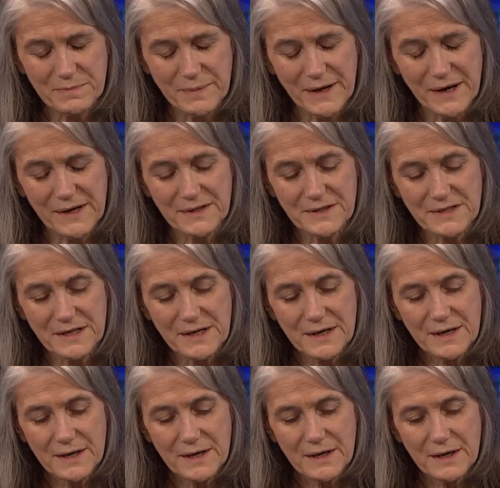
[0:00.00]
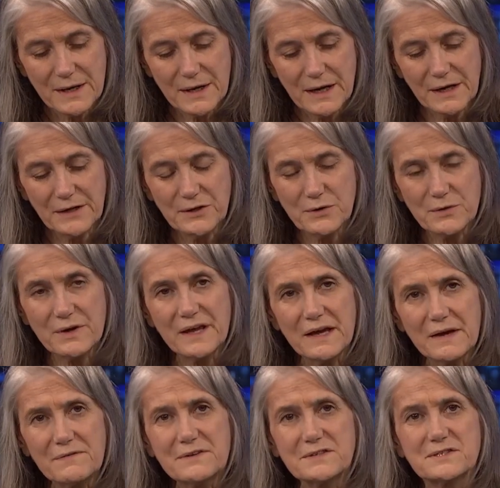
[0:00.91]
but can you
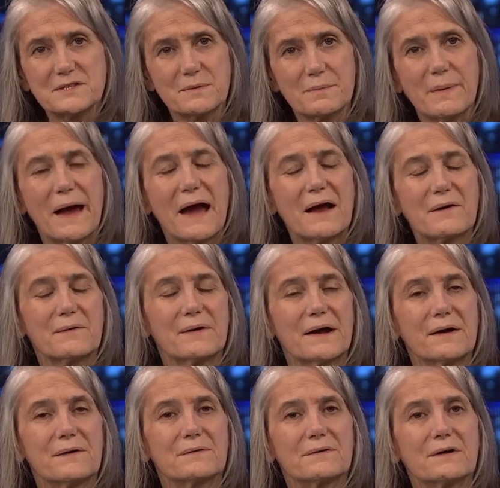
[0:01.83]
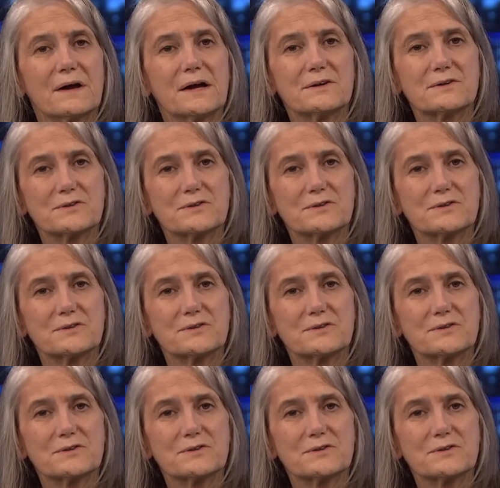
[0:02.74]
give us the background? I